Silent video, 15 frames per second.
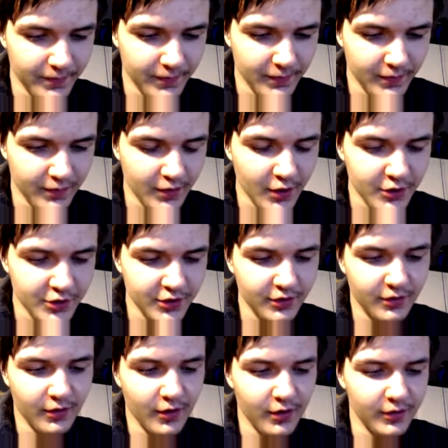dungeon
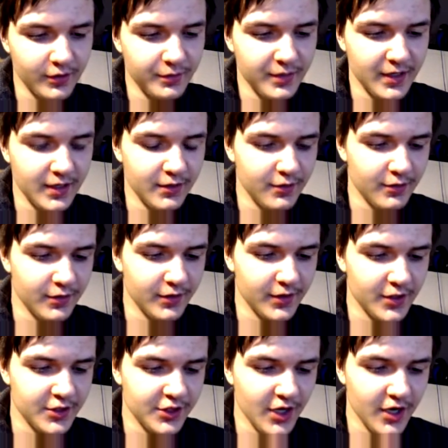crawler being you're in a
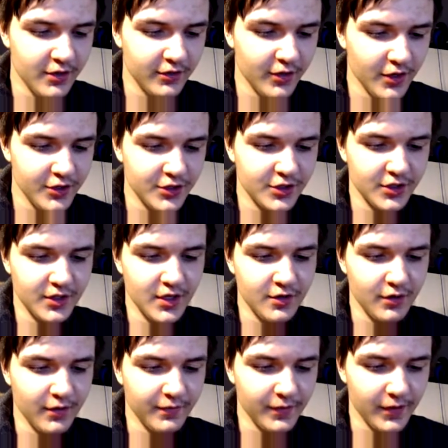giant dungeon and you
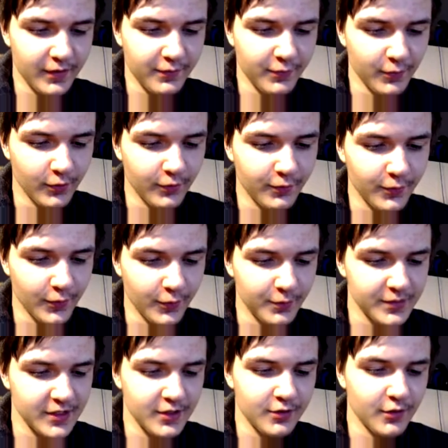have like full of
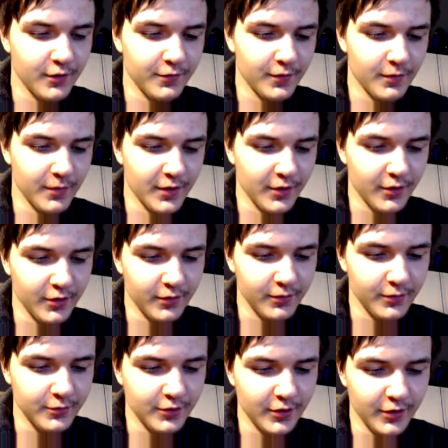rooms and you go from another
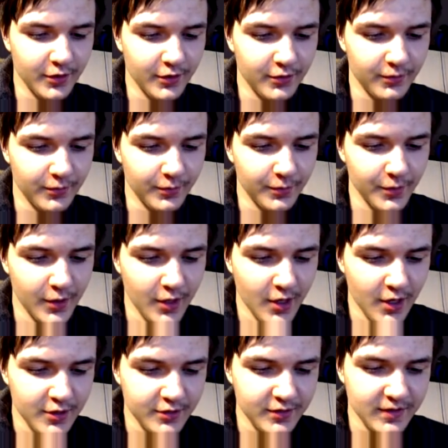room to another room.
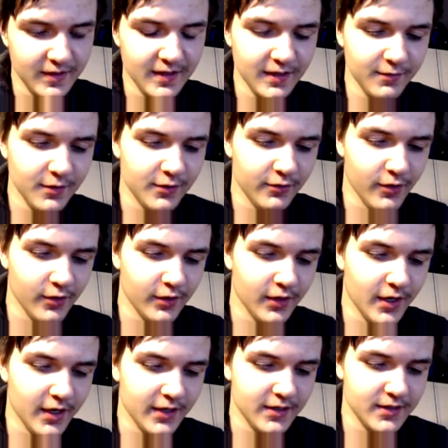So the thing with
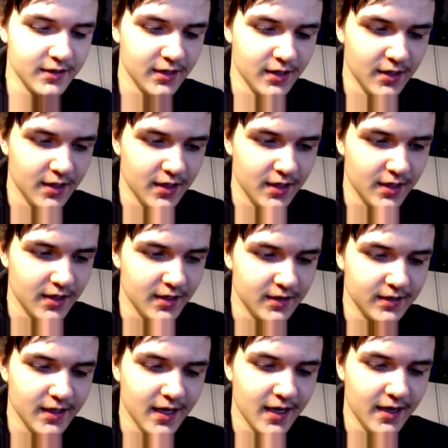roguelikes is
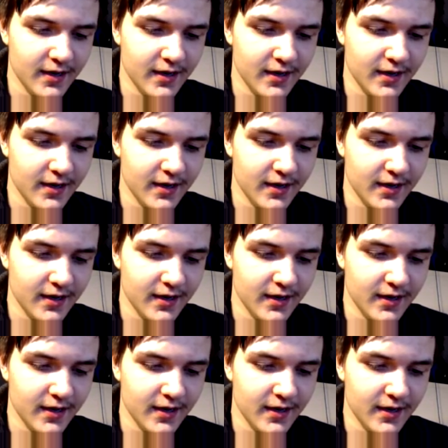that